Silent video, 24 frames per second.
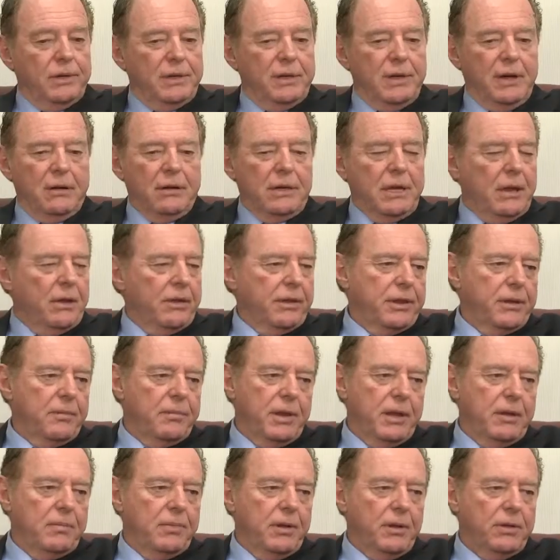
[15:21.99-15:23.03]
Young healthy
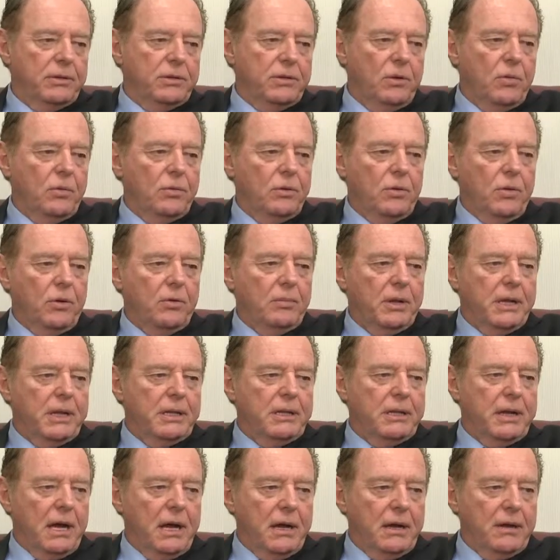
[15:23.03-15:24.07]
people don't normally
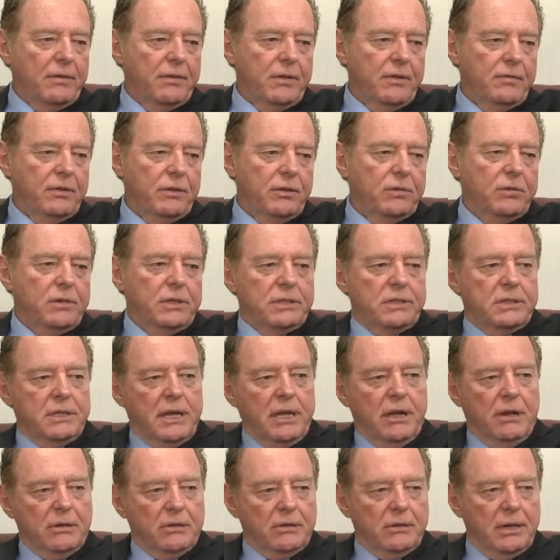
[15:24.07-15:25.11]
die of the flu. It's
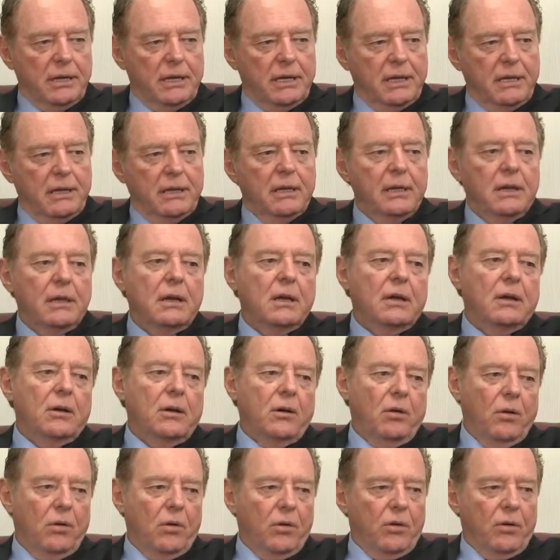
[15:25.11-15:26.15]
the elderly
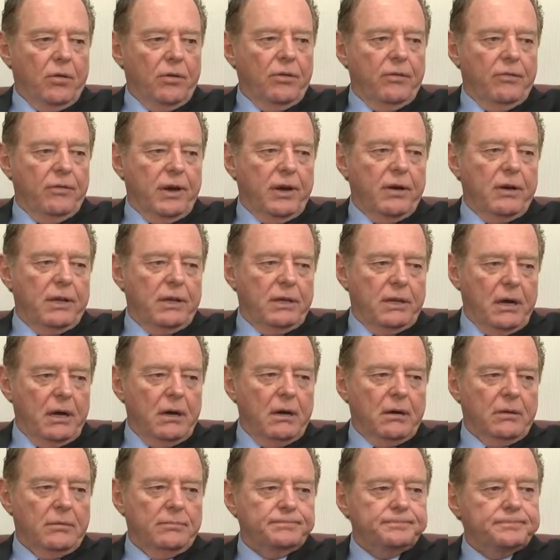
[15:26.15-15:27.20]
or the very
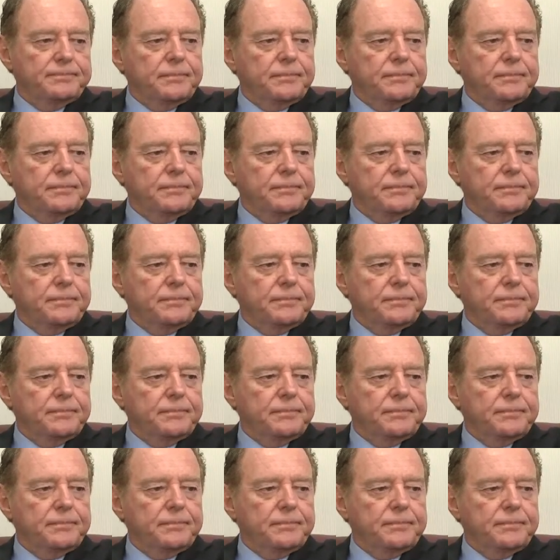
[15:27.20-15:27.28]
young